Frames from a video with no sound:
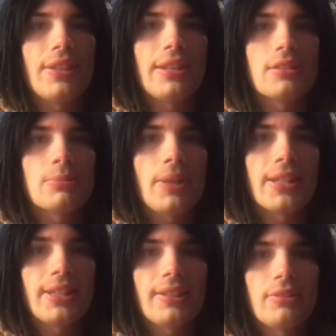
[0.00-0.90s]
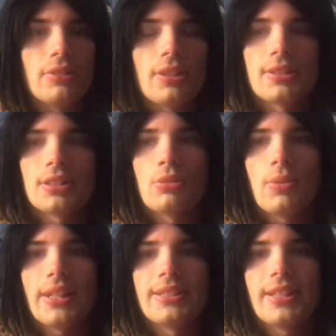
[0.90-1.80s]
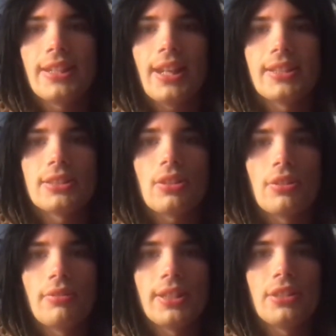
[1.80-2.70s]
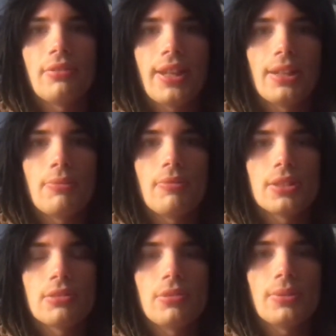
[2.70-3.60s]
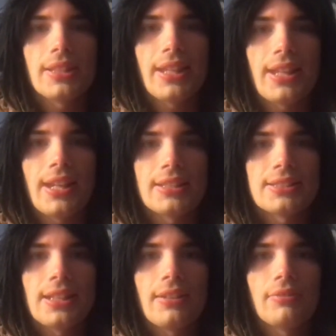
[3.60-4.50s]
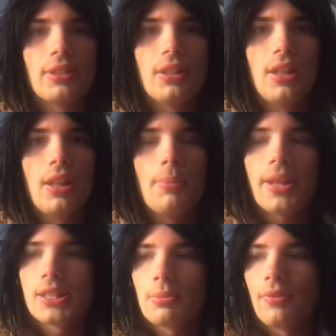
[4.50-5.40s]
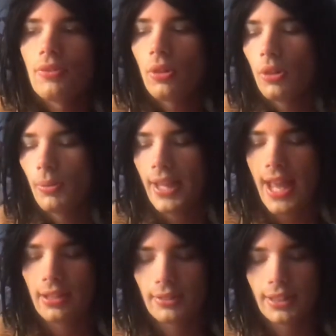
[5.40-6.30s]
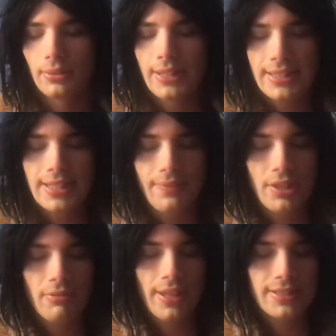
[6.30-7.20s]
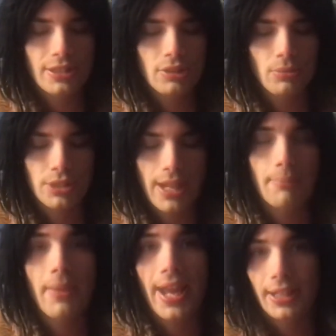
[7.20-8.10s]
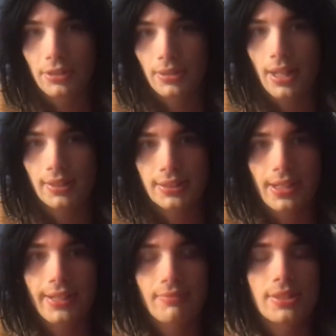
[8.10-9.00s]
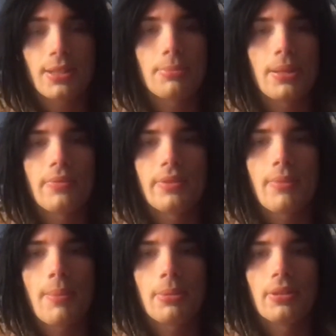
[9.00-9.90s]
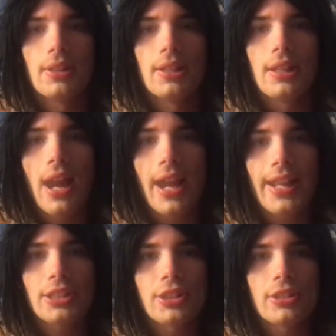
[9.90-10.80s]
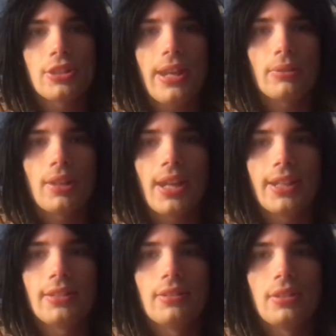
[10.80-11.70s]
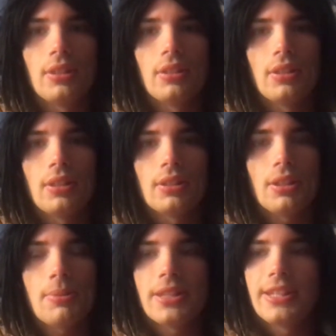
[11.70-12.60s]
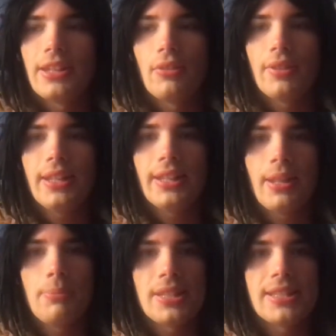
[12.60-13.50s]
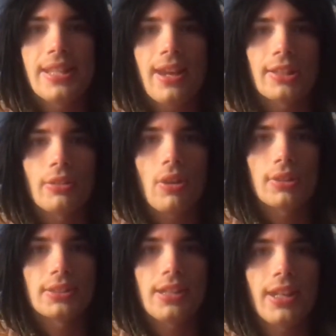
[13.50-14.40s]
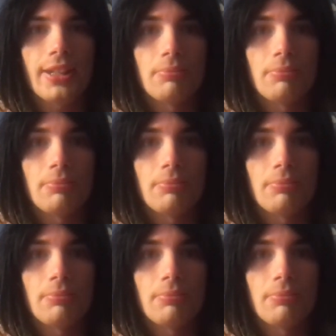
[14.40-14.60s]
years by then, because of 2010 I started really trying to screw with that kind of stuff. Because before we had our little DTV transition, which happened back in 2009, and some people remember, I actually had Channel 9, WTOV, NBC out there all the time,